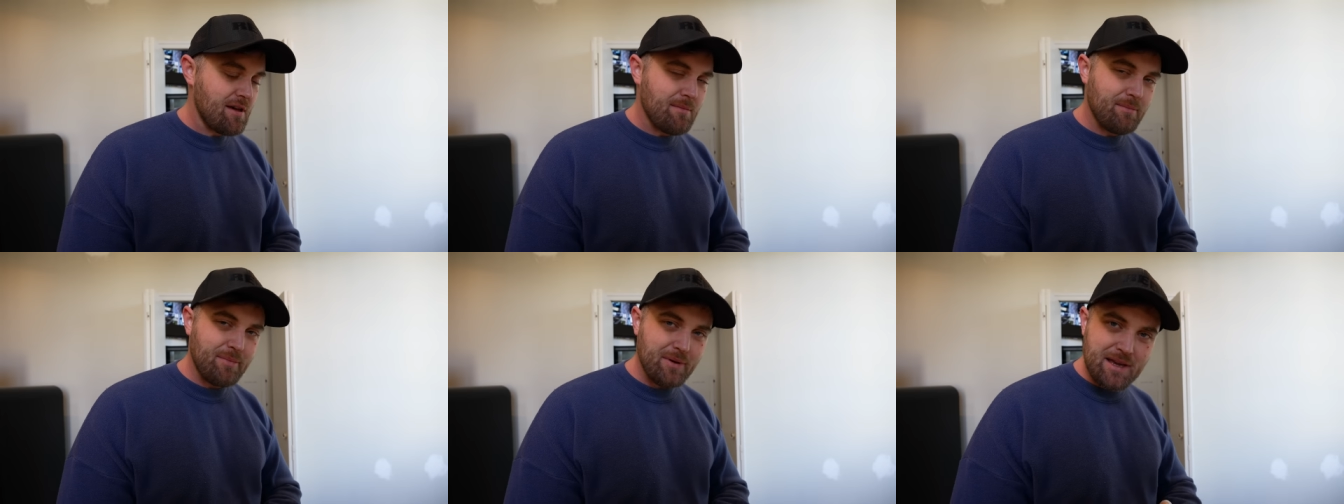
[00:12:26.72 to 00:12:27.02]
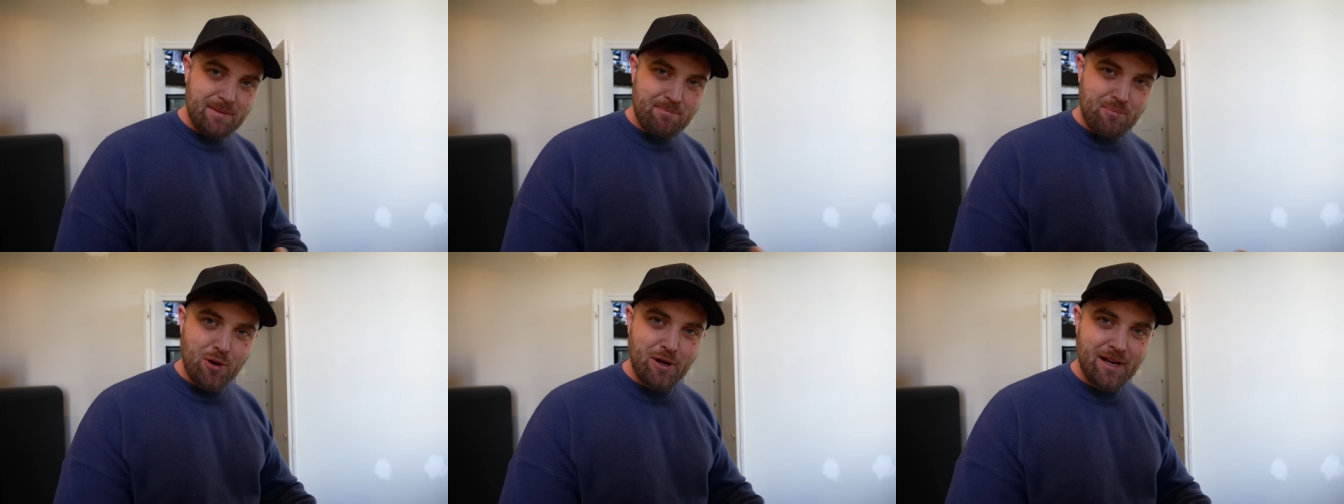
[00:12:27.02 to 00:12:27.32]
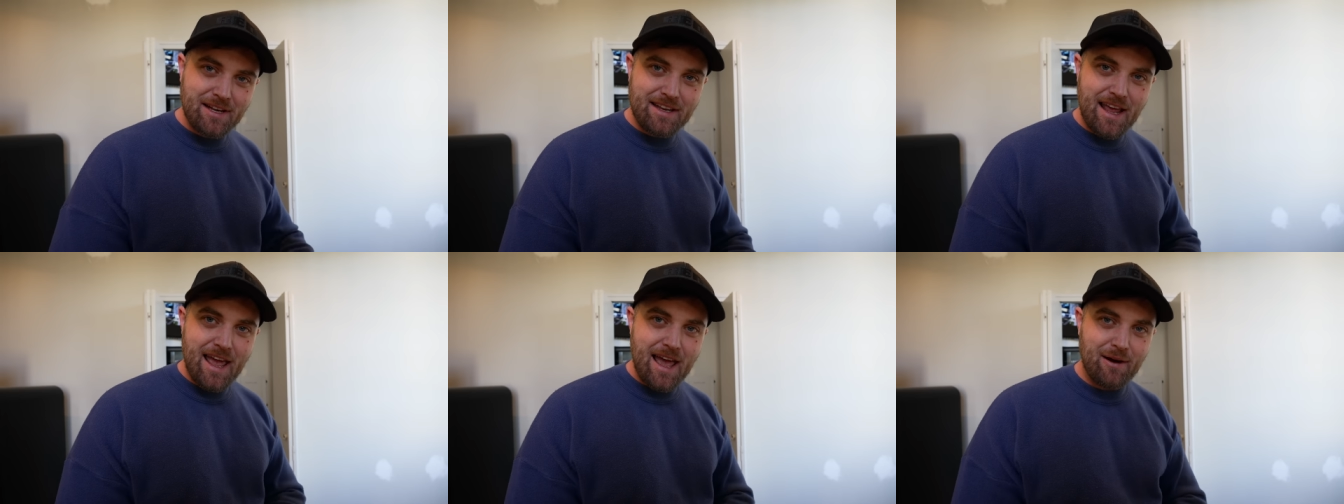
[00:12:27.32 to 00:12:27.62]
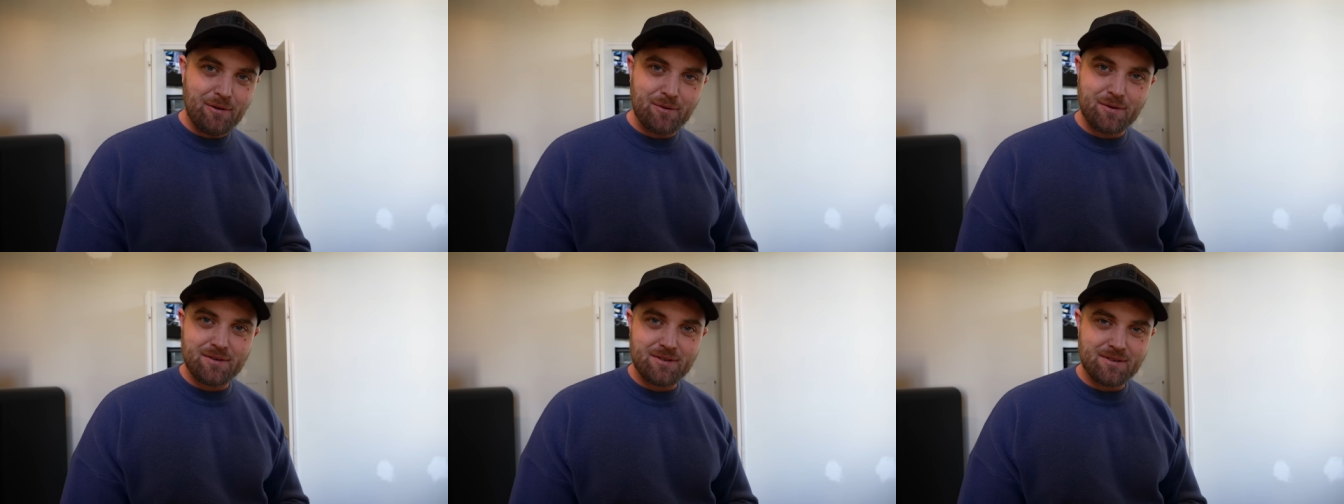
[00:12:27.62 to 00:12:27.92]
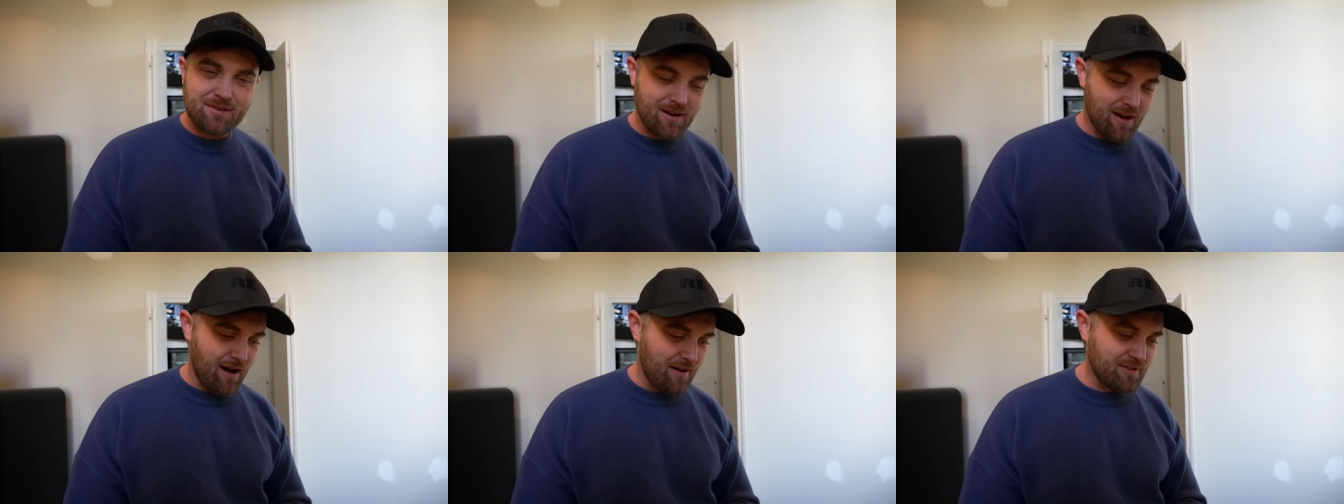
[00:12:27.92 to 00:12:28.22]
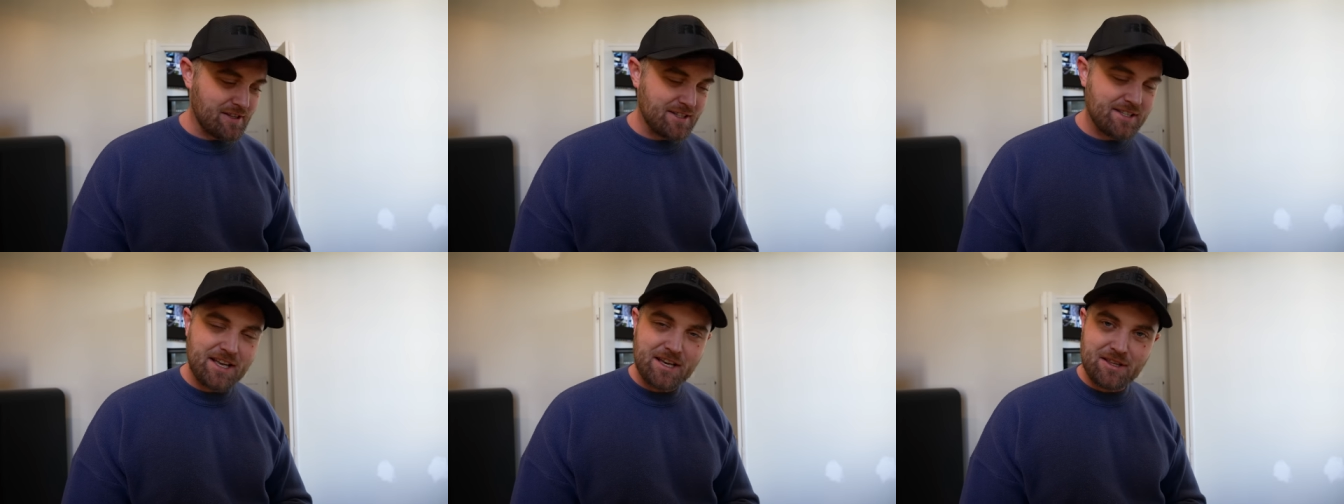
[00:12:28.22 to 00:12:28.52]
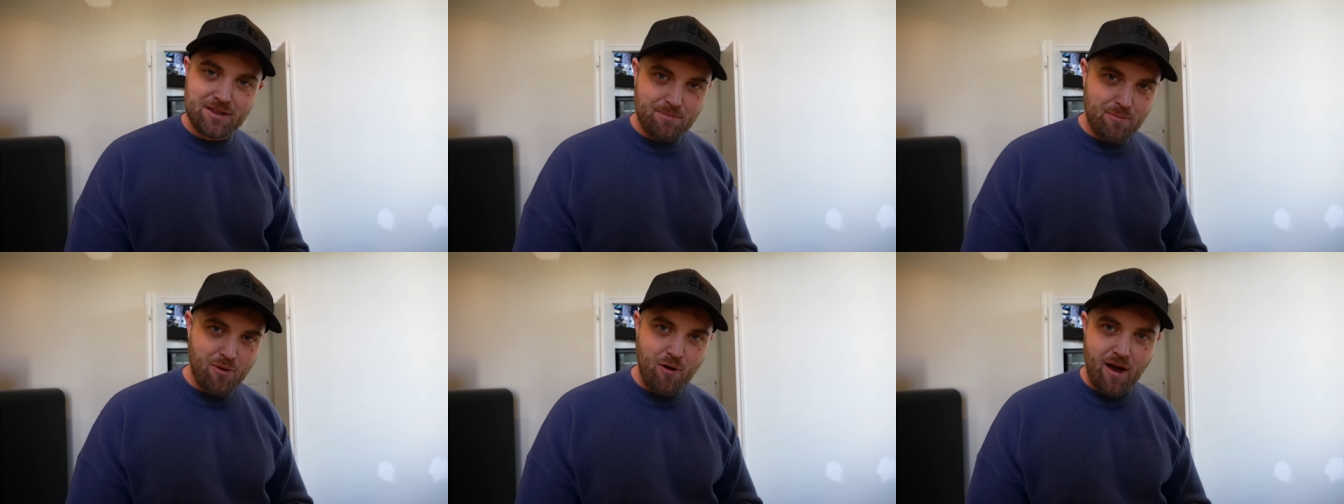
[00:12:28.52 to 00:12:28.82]
But he put it down after
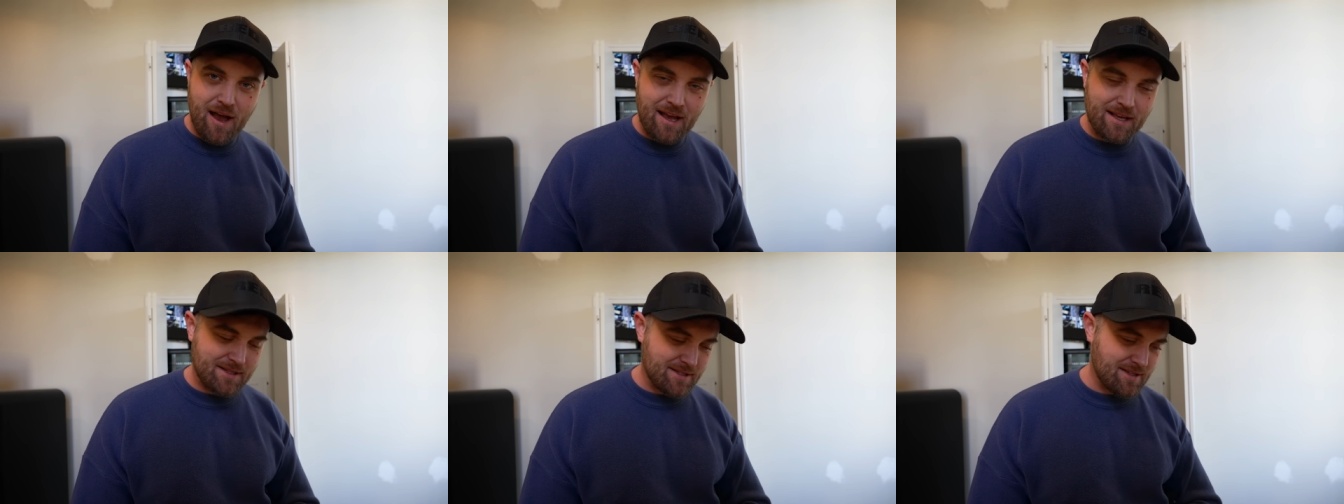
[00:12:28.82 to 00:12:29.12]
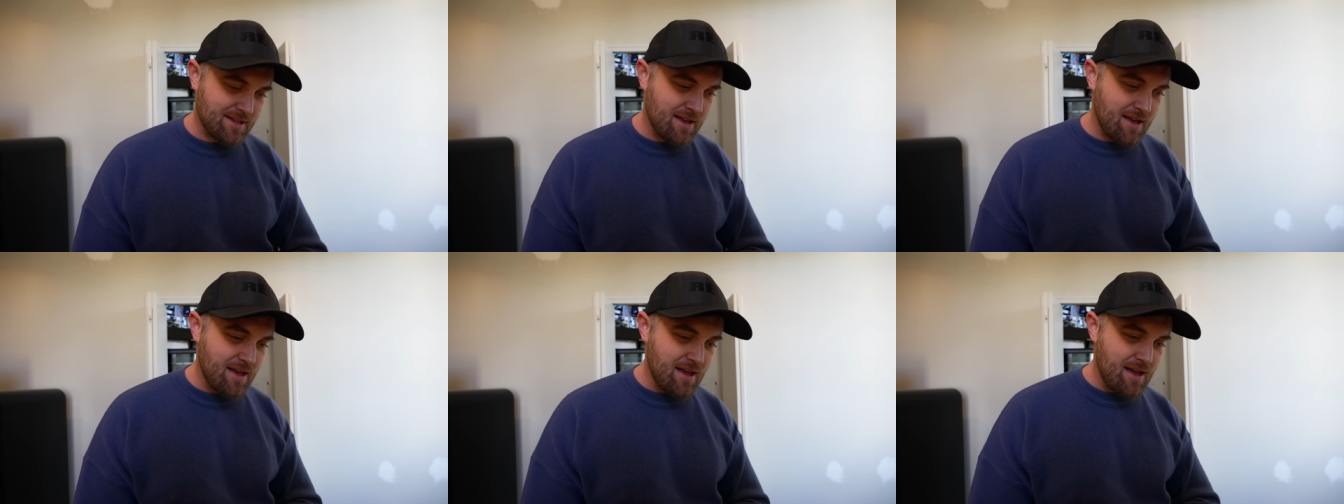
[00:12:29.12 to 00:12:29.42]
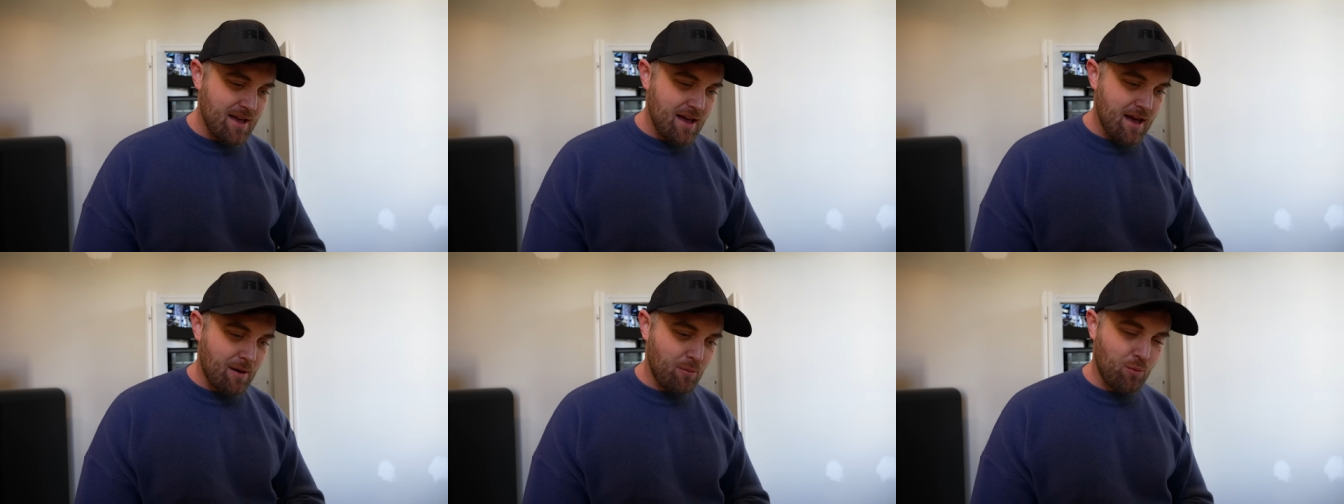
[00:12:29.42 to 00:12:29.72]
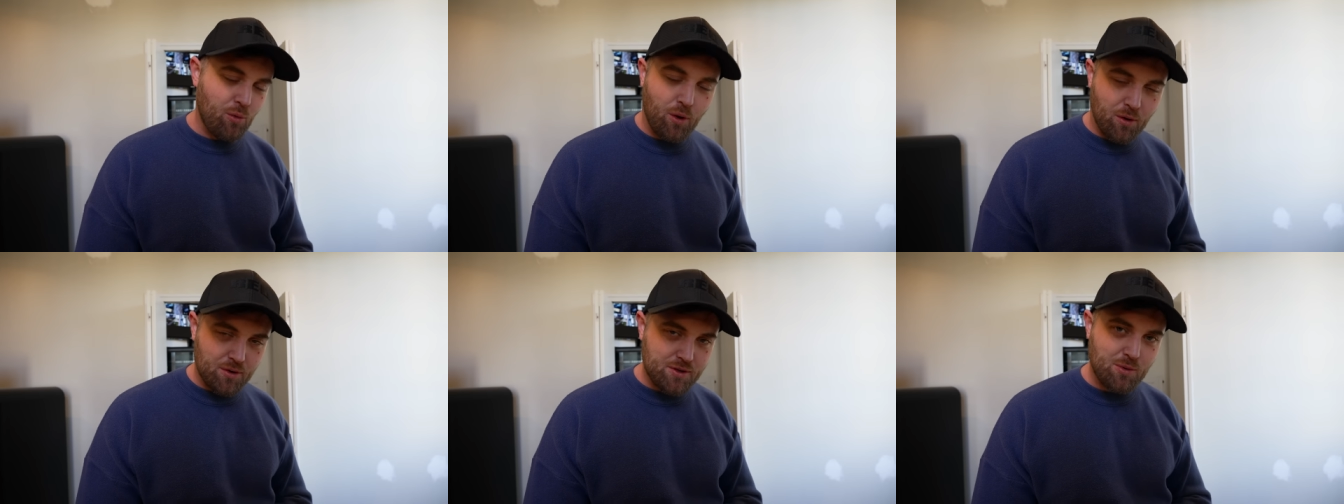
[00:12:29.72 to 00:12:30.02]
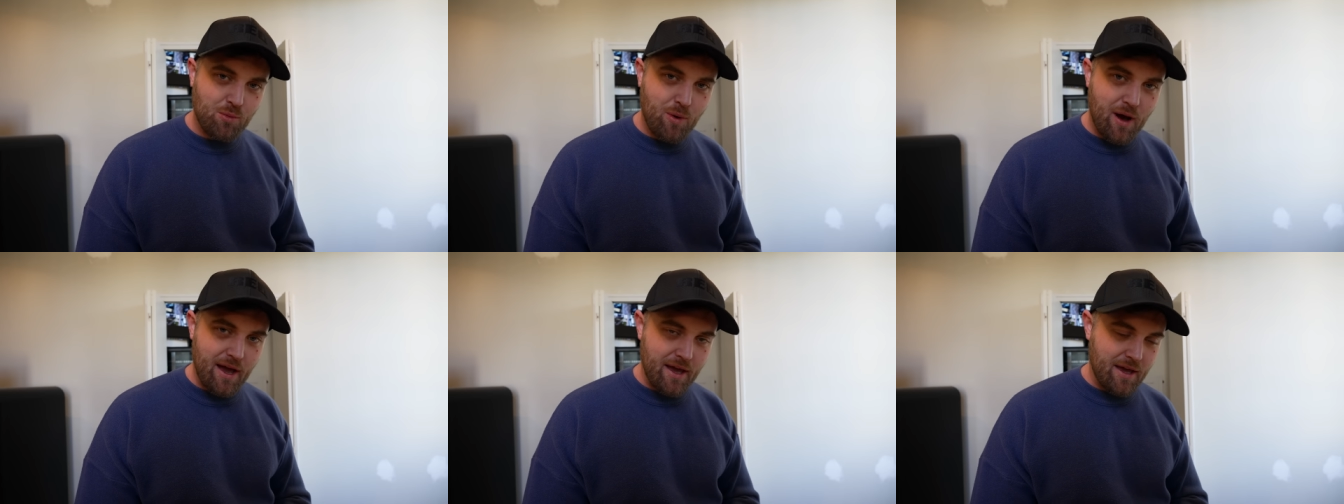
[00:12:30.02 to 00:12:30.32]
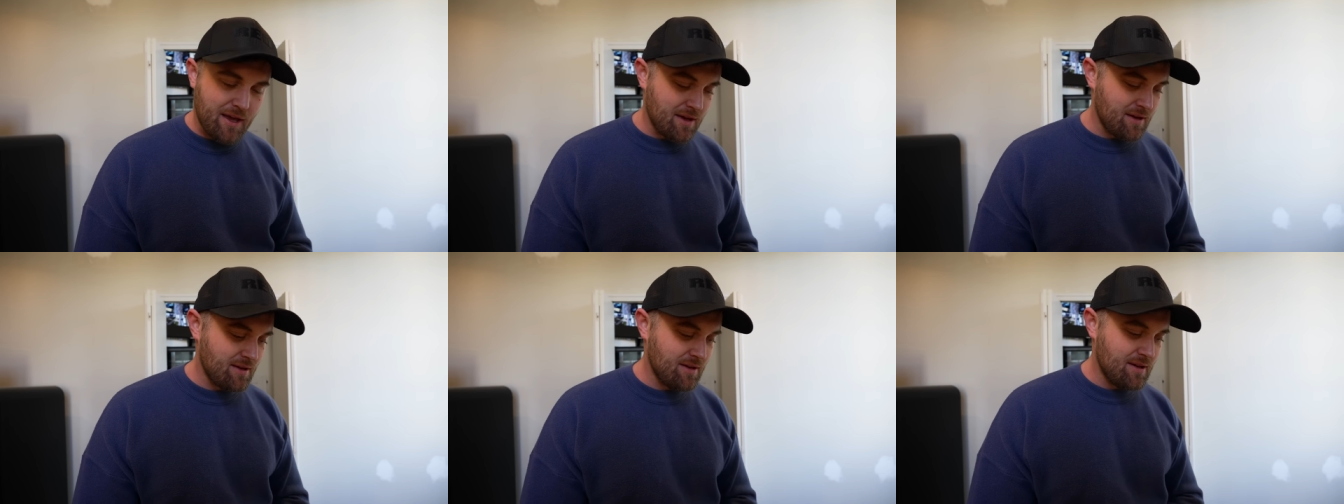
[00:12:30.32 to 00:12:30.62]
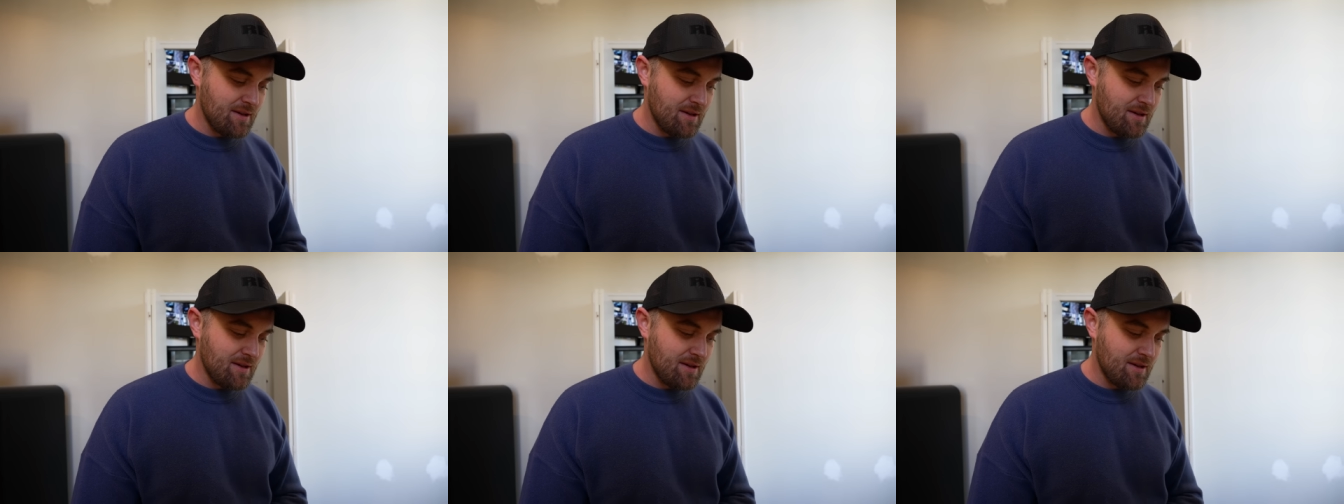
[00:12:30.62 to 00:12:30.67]
seeing the price and walked away.